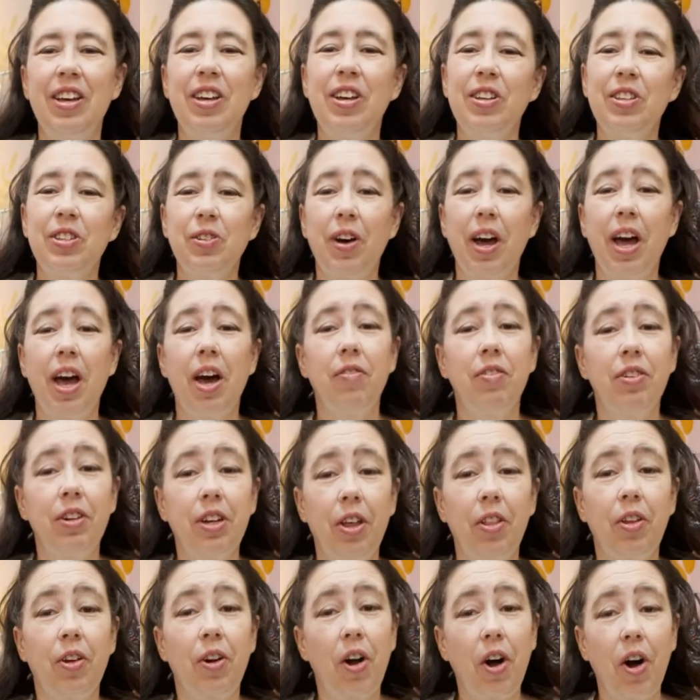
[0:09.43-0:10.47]
So I have
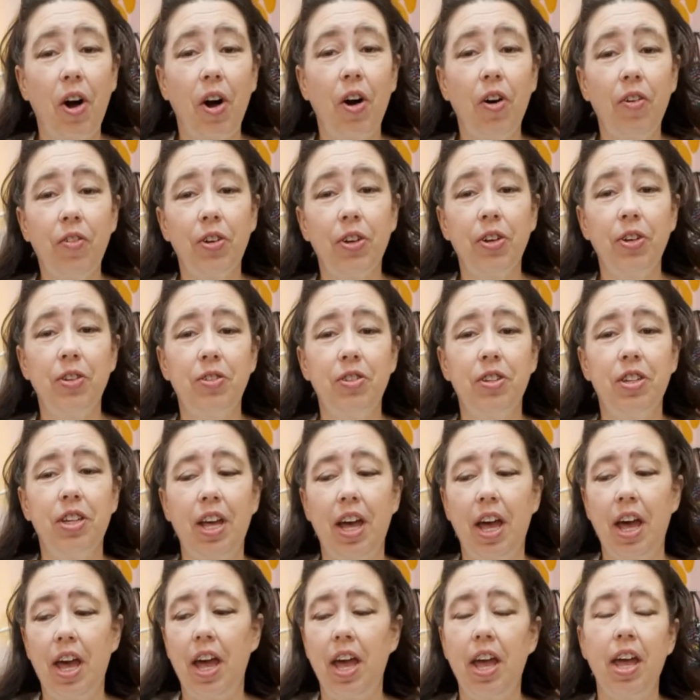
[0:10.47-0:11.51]
another haul for you
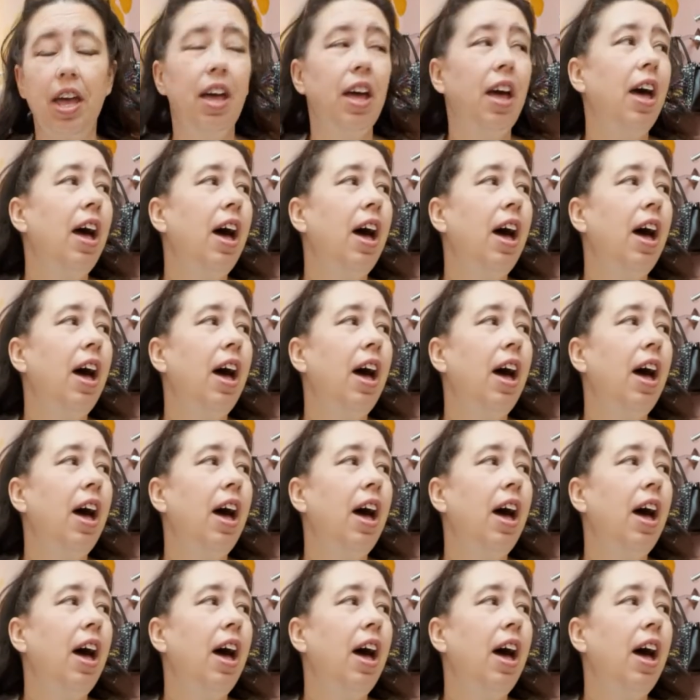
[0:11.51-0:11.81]
today.